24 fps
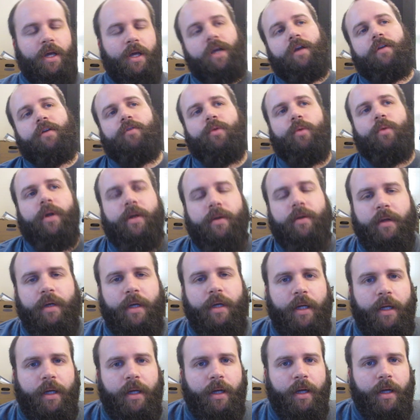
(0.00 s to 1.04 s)
Hey everyone.
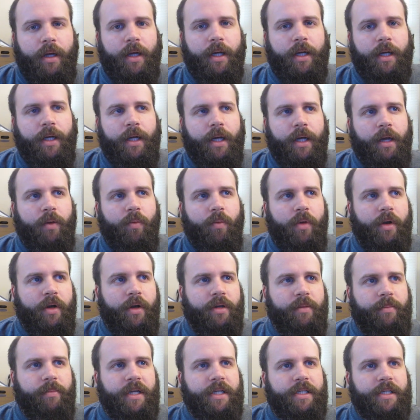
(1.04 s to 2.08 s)
I
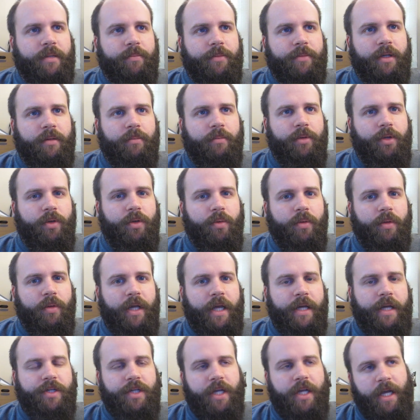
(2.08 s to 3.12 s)
wanted to make something
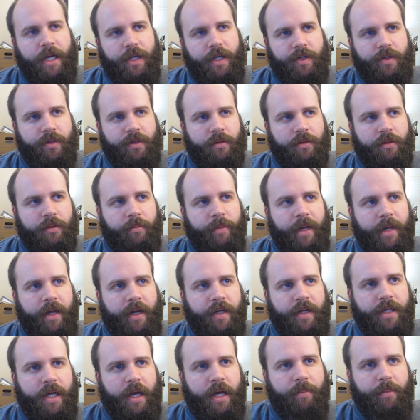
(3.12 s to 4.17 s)
purely educational
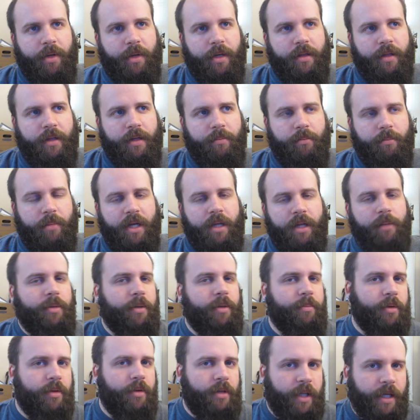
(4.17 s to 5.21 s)
about a topic that many
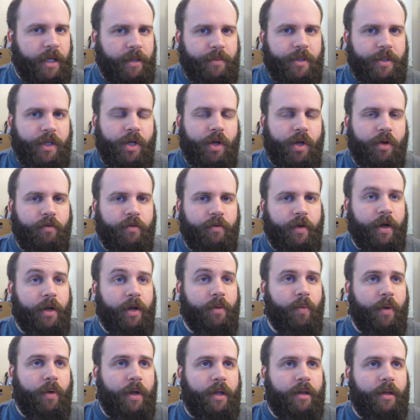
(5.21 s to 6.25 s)
people claim to know
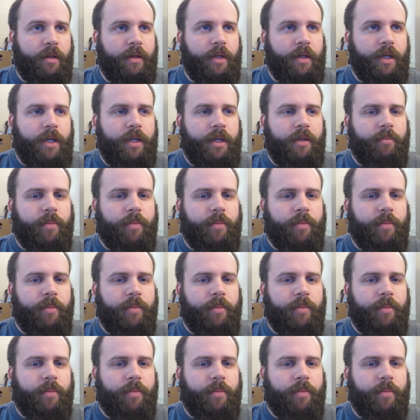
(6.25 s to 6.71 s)
very well,